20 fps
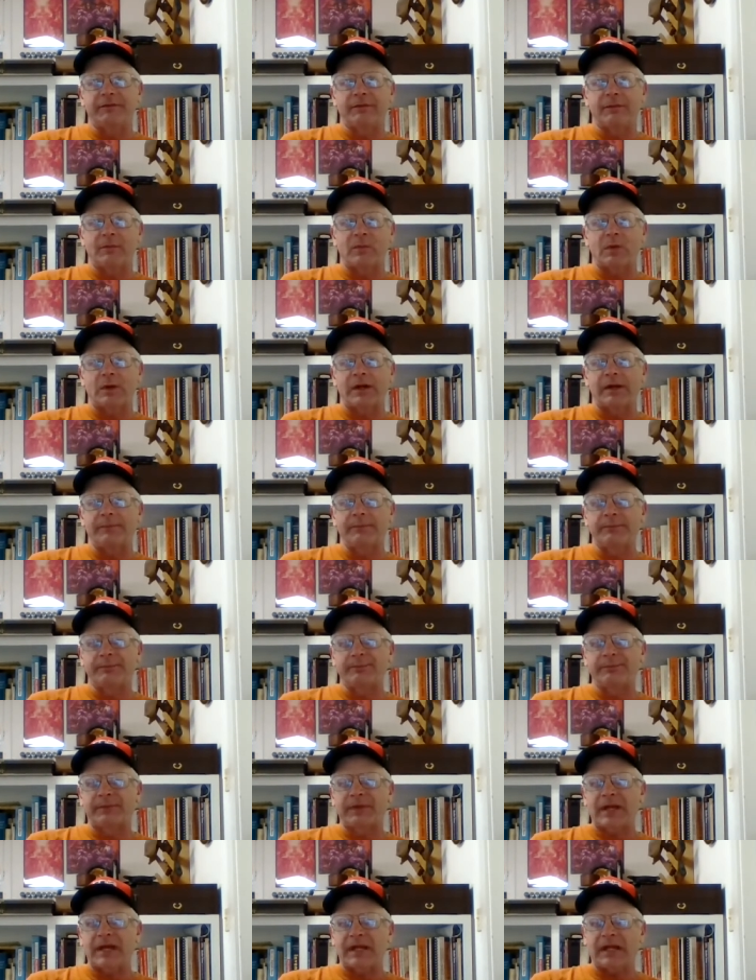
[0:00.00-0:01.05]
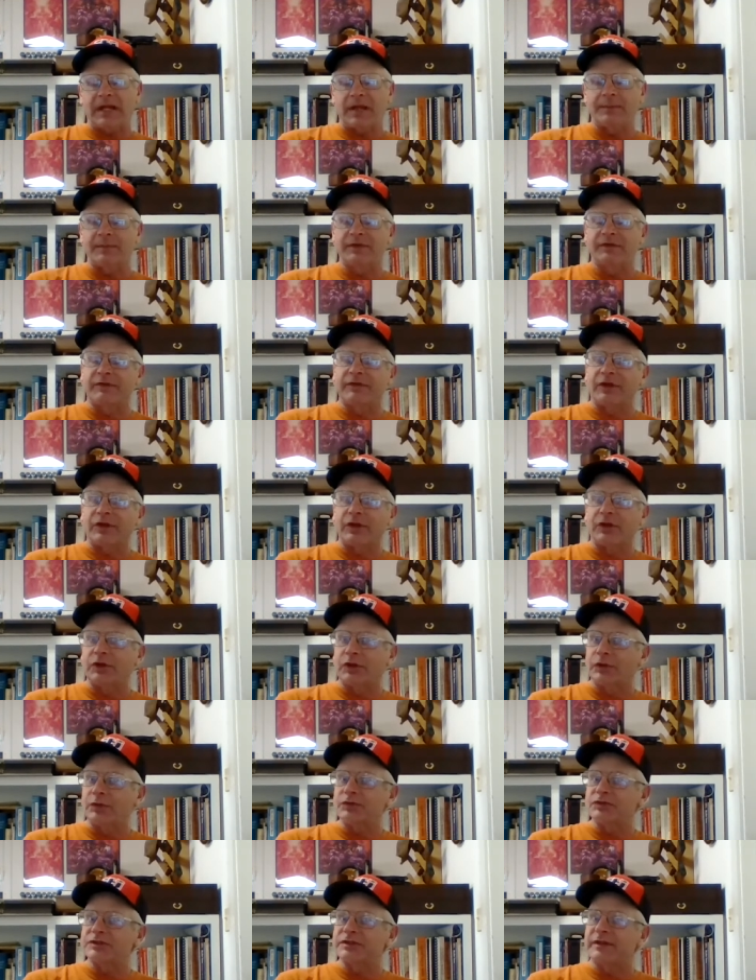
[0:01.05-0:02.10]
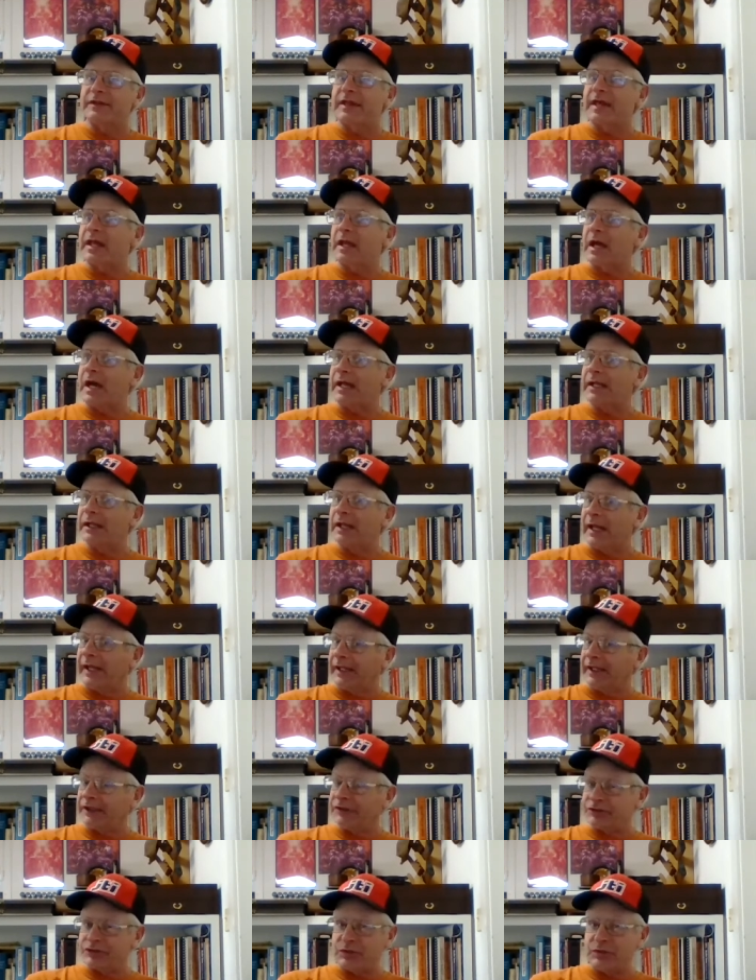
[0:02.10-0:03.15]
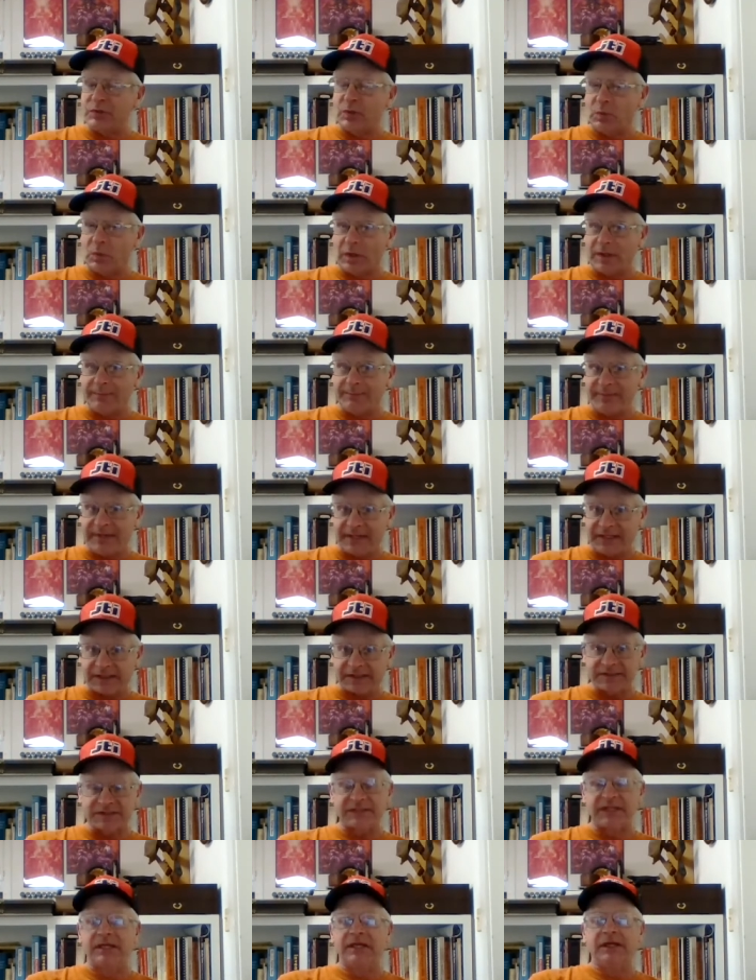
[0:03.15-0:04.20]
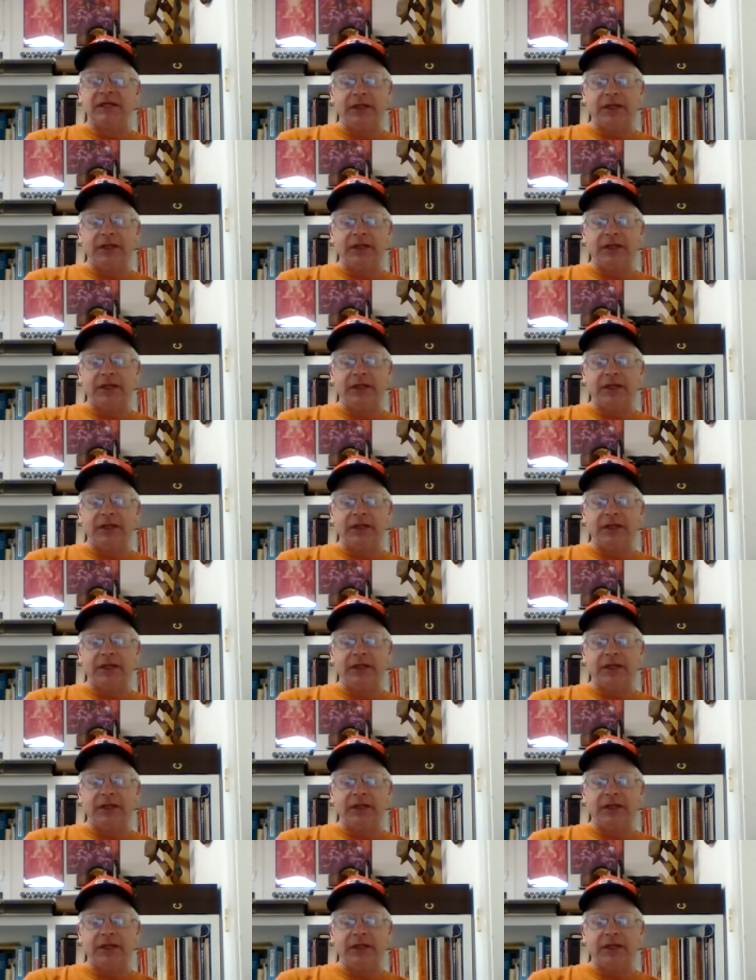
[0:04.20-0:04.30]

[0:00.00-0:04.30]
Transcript: the more I'm kind of coming to the conclusion that I like a two to one mix